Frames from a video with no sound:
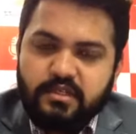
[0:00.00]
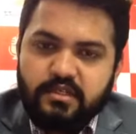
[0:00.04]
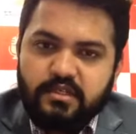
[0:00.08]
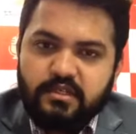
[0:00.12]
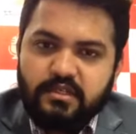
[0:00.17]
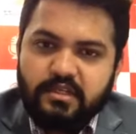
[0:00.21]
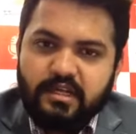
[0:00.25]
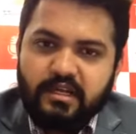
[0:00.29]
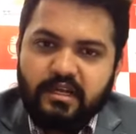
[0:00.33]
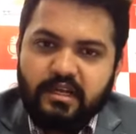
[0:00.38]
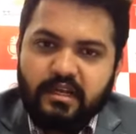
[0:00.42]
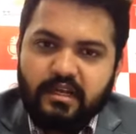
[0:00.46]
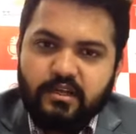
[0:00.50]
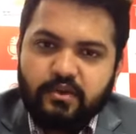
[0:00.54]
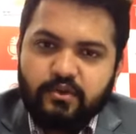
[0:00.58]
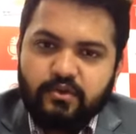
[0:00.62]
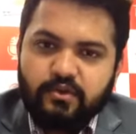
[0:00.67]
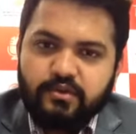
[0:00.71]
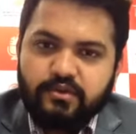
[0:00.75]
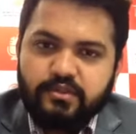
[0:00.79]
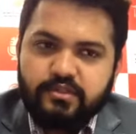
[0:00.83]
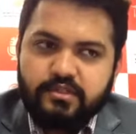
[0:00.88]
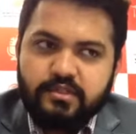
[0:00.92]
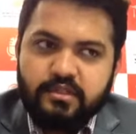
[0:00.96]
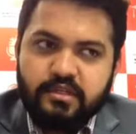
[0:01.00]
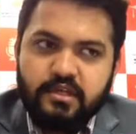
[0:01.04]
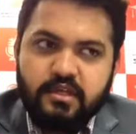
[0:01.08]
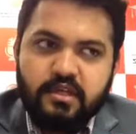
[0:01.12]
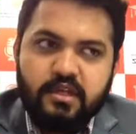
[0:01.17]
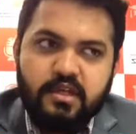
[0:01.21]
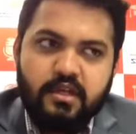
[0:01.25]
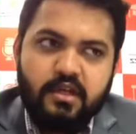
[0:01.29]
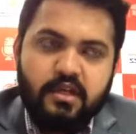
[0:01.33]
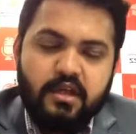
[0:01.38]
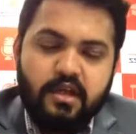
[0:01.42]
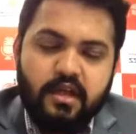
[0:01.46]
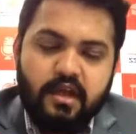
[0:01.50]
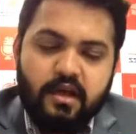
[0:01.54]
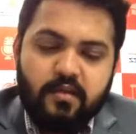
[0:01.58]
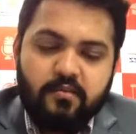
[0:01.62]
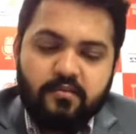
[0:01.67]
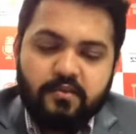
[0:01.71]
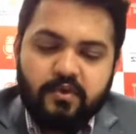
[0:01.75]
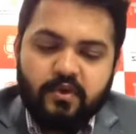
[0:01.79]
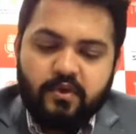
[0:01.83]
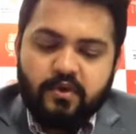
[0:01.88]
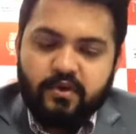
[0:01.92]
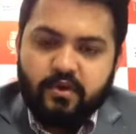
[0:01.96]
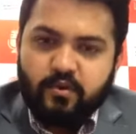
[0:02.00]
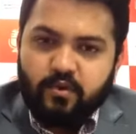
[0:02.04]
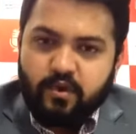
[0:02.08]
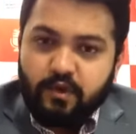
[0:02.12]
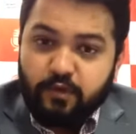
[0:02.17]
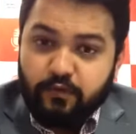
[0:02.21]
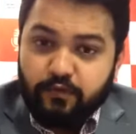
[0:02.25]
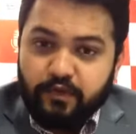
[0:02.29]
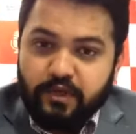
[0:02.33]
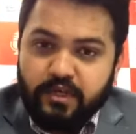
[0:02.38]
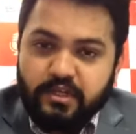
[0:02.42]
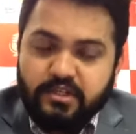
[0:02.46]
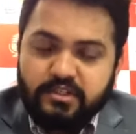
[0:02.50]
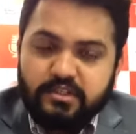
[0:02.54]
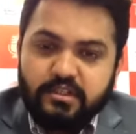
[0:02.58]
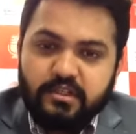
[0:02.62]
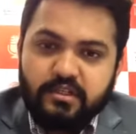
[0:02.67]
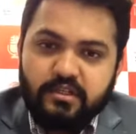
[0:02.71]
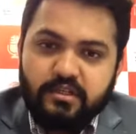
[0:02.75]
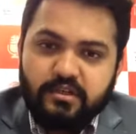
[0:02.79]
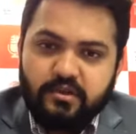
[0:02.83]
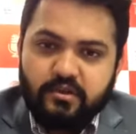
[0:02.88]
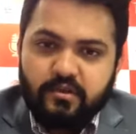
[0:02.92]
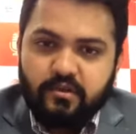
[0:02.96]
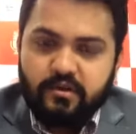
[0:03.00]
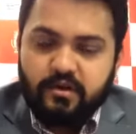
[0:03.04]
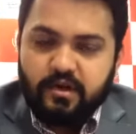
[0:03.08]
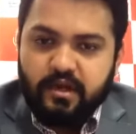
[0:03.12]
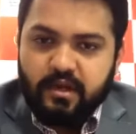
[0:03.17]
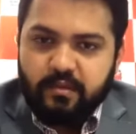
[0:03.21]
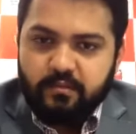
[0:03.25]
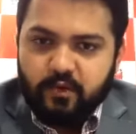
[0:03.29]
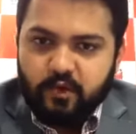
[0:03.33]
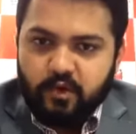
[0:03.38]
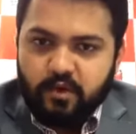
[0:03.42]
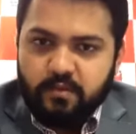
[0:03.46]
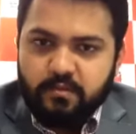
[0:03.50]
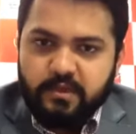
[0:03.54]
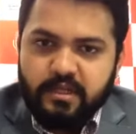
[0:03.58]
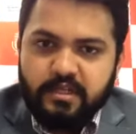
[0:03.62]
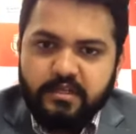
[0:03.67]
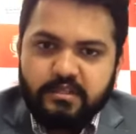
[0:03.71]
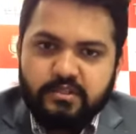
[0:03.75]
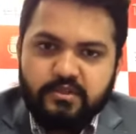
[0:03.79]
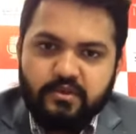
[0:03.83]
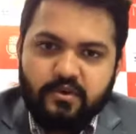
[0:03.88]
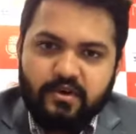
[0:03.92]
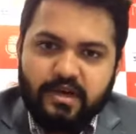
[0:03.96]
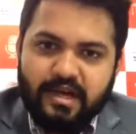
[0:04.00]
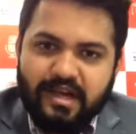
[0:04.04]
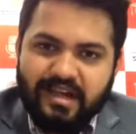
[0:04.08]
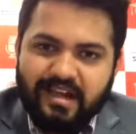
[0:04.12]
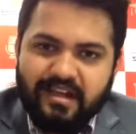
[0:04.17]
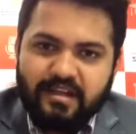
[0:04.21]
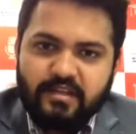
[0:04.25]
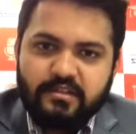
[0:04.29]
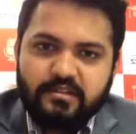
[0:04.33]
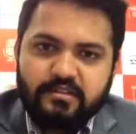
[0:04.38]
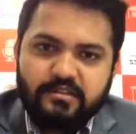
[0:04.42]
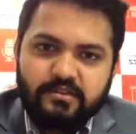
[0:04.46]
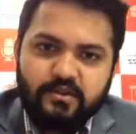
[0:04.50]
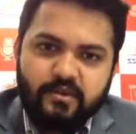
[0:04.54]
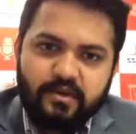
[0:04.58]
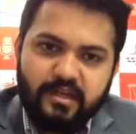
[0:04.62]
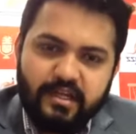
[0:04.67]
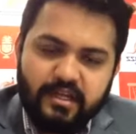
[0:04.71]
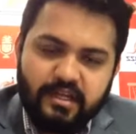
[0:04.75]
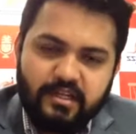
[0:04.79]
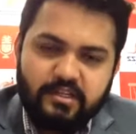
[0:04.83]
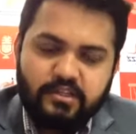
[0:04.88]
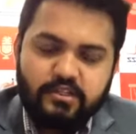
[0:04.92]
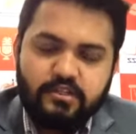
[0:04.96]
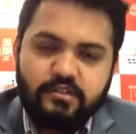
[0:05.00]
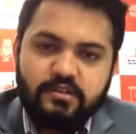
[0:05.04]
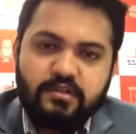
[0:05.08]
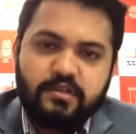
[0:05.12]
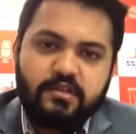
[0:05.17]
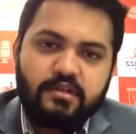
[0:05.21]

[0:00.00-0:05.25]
That includes your qualification, your employment, your IELTS, your age,